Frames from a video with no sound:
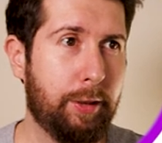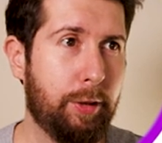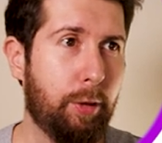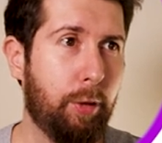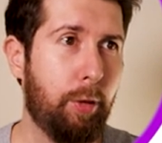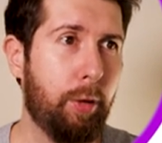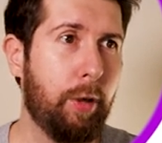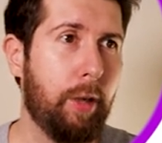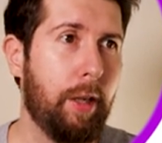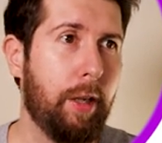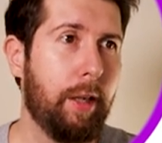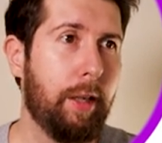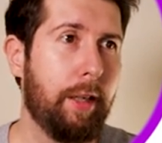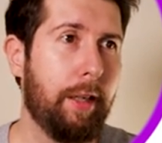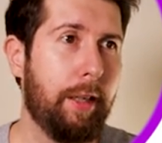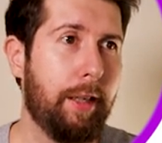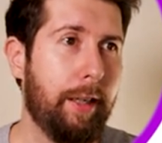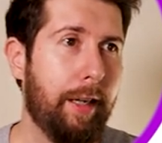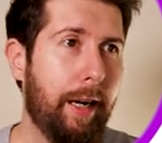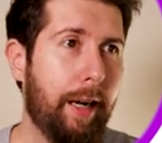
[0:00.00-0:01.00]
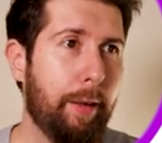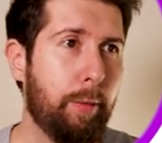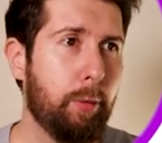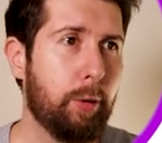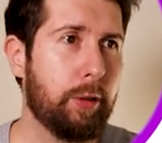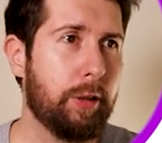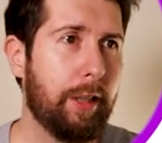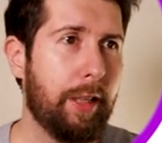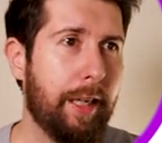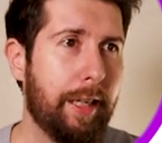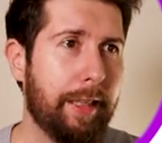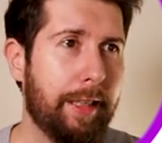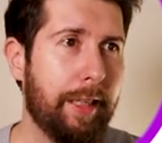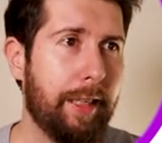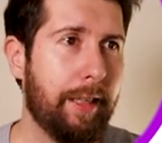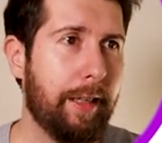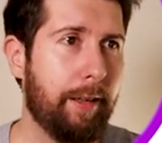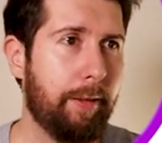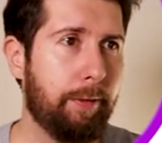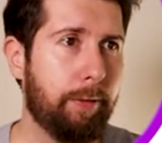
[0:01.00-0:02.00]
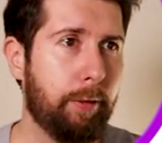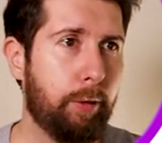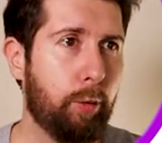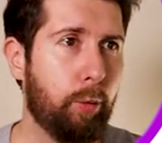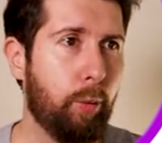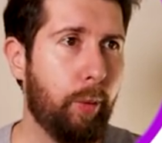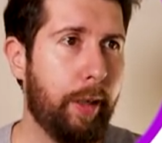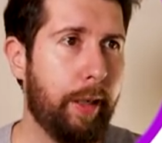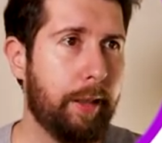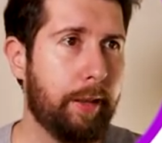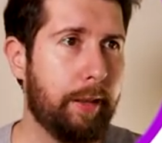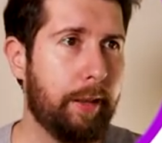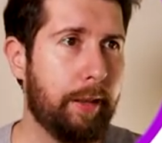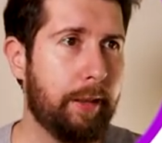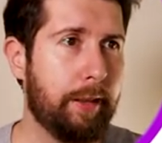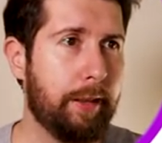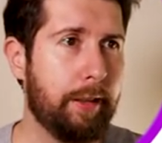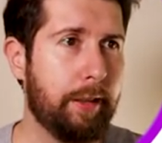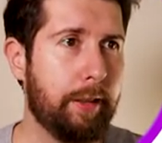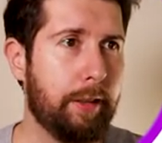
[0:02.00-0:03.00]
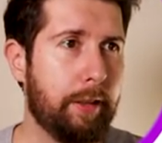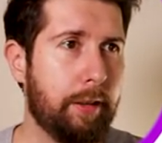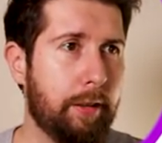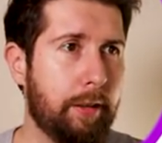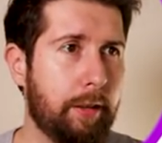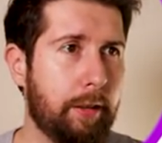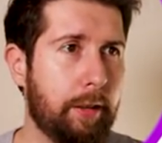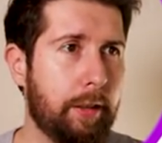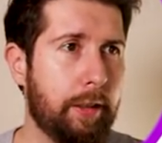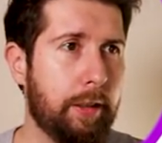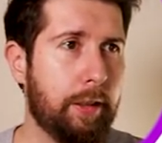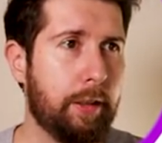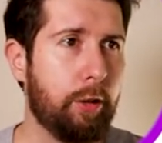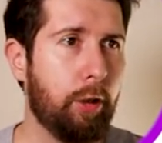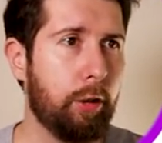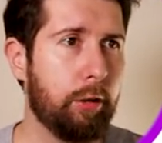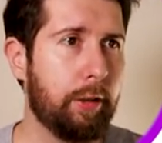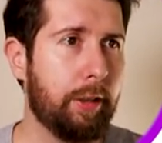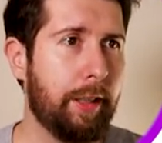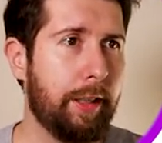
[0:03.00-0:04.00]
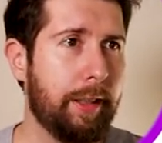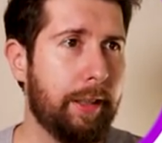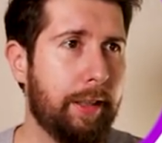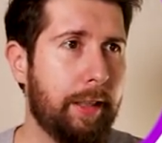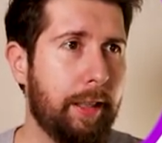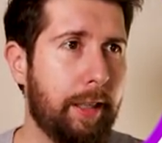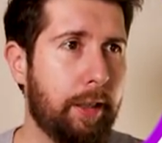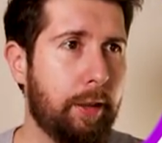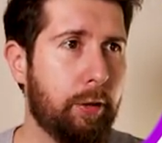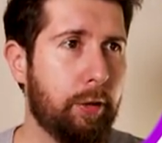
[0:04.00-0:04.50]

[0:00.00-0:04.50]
So uh, I was lucky enough to enter this this dot right here.